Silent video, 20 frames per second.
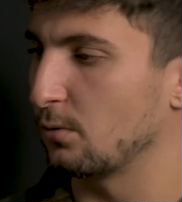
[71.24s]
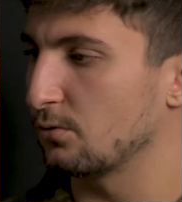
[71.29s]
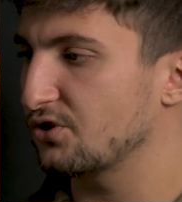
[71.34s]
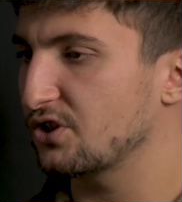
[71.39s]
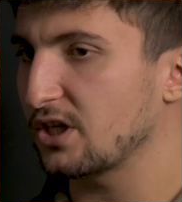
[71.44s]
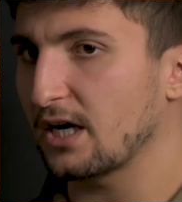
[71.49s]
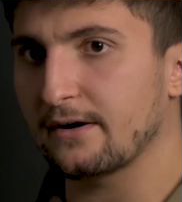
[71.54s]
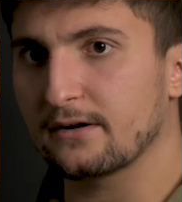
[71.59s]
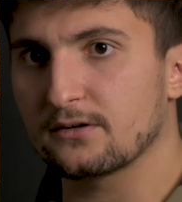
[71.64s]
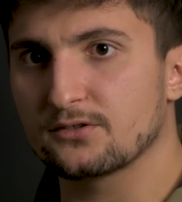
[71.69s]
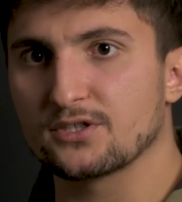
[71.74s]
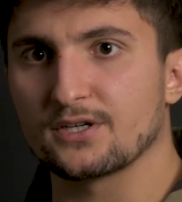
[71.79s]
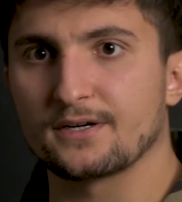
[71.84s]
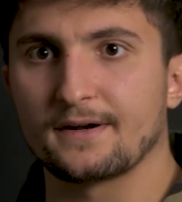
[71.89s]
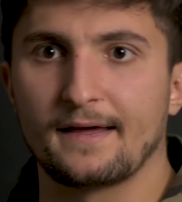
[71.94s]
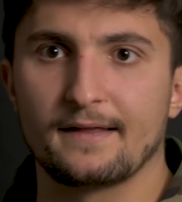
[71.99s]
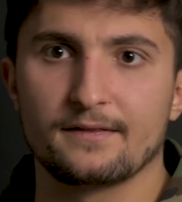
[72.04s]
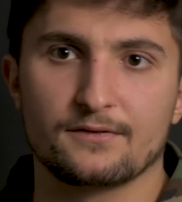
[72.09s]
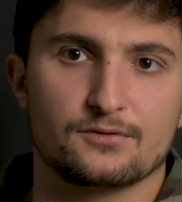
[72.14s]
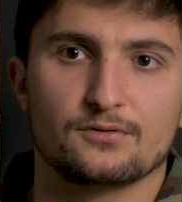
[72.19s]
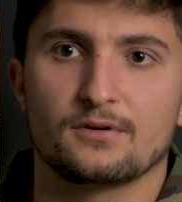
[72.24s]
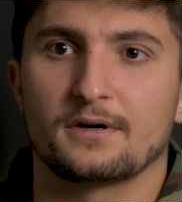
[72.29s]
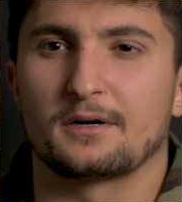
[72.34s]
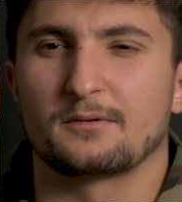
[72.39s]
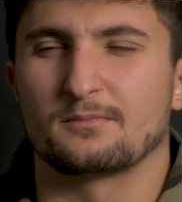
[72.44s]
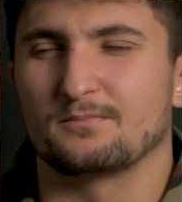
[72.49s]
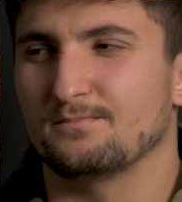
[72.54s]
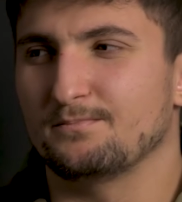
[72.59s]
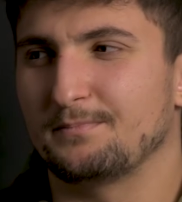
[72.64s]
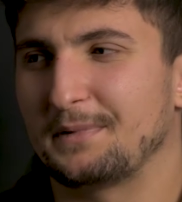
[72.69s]
charger, and you
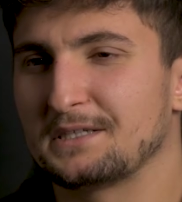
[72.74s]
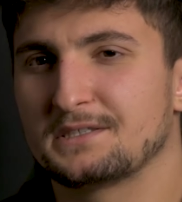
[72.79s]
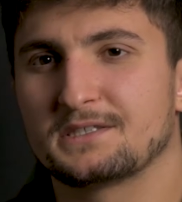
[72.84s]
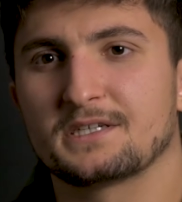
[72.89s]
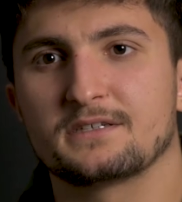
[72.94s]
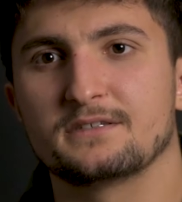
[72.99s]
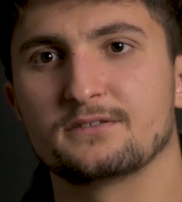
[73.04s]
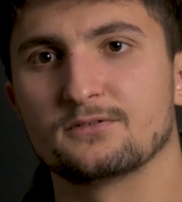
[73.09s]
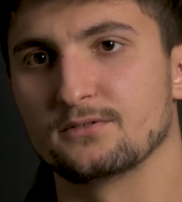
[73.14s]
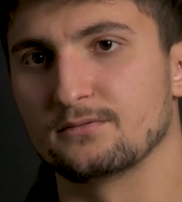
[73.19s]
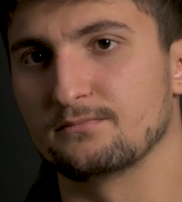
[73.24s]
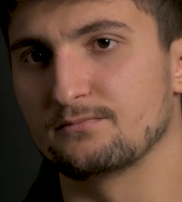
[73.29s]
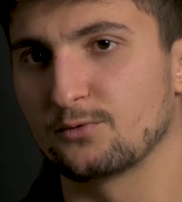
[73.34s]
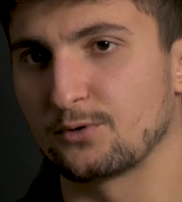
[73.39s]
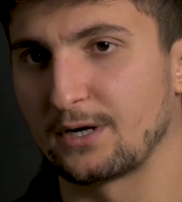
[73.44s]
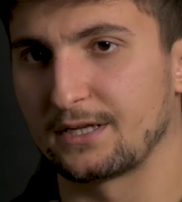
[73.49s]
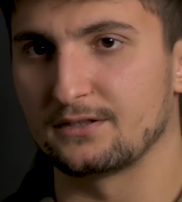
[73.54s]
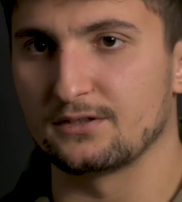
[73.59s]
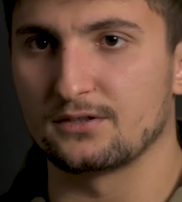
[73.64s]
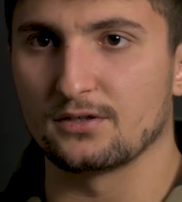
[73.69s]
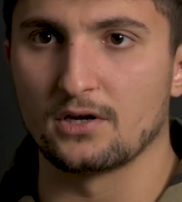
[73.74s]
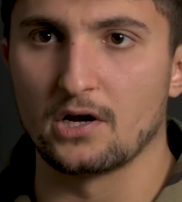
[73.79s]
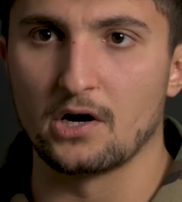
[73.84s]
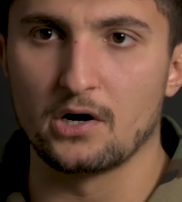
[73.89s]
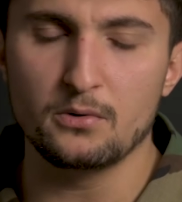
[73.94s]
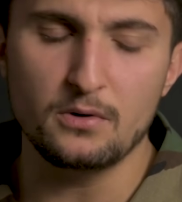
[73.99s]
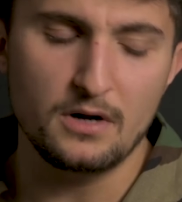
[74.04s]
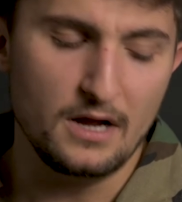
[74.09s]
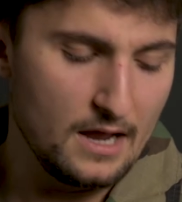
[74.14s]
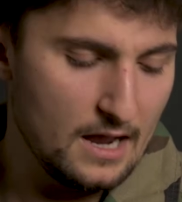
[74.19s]
are basically ready to
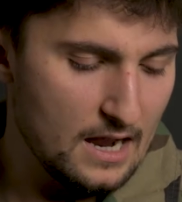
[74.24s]
go.